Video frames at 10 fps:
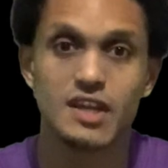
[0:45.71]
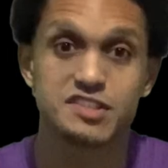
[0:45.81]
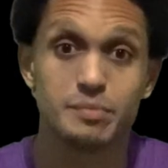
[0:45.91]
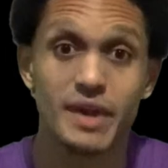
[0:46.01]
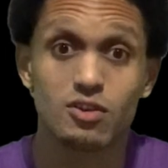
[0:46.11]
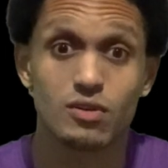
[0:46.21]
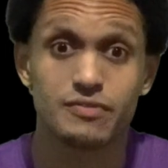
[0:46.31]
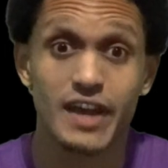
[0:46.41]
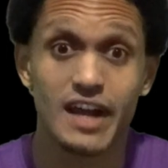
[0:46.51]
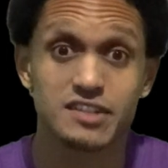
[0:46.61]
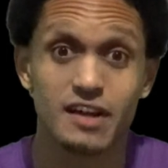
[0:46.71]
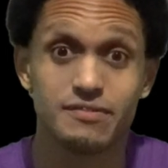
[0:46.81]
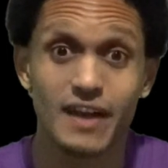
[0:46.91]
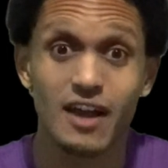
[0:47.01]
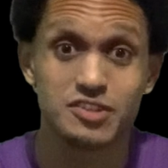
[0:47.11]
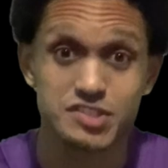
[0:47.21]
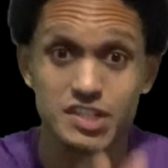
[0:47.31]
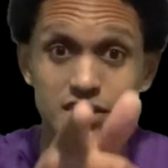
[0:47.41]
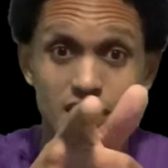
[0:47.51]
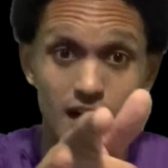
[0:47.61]
As a matter of fact, I found the
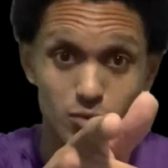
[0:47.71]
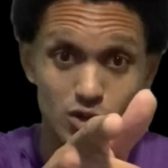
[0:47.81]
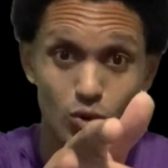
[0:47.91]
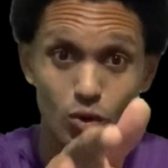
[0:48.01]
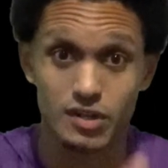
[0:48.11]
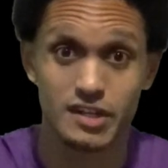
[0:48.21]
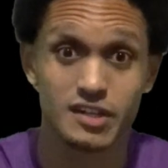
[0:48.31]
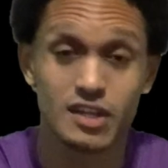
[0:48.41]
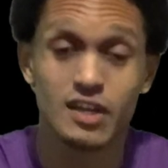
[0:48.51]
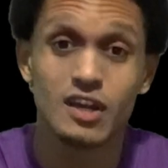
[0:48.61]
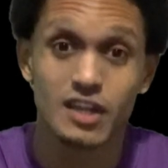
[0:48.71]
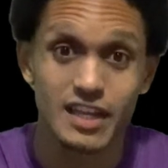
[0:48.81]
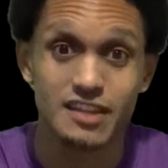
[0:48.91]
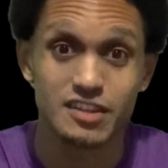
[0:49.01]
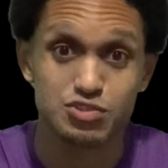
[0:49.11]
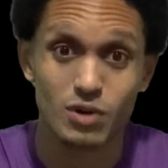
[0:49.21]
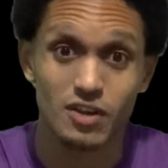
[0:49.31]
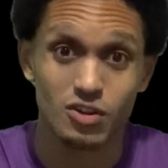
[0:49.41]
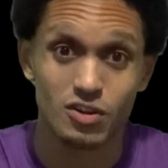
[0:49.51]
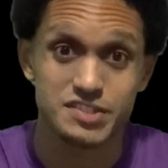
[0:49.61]
scene that I recorded in the
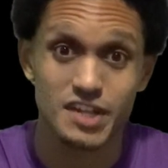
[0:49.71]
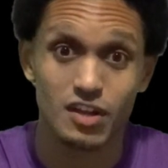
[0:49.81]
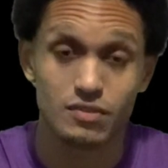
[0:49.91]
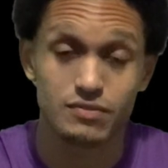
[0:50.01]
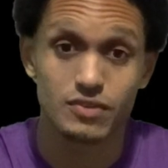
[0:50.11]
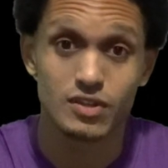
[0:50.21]
trailer itself.